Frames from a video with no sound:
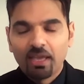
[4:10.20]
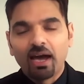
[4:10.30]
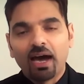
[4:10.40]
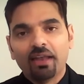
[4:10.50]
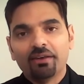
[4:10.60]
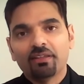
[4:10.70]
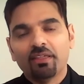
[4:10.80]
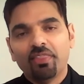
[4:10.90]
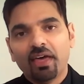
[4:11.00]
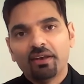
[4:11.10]
and
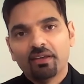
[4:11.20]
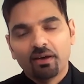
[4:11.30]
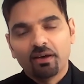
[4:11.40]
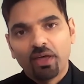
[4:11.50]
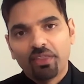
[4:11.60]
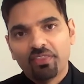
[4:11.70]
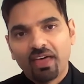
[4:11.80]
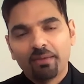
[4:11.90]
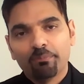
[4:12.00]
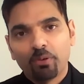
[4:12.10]
then whether
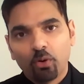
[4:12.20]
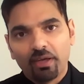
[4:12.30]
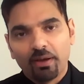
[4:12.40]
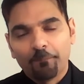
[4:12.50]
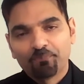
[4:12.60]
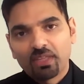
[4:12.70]
that employer